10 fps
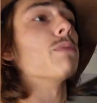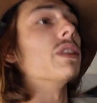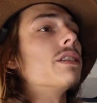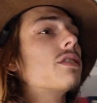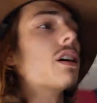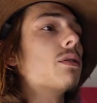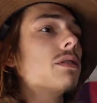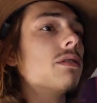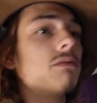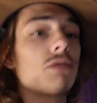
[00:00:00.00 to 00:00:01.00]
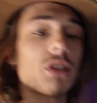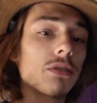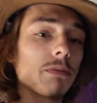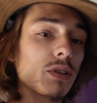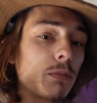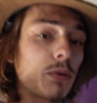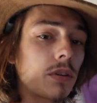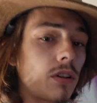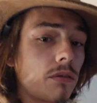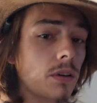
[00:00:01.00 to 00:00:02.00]
please go and show some
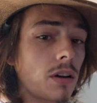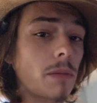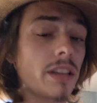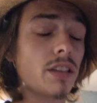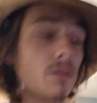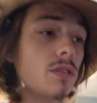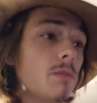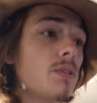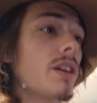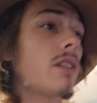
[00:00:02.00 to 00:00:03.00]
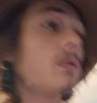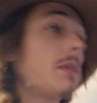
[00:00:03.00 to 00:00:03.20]
support over on my YouTube channel,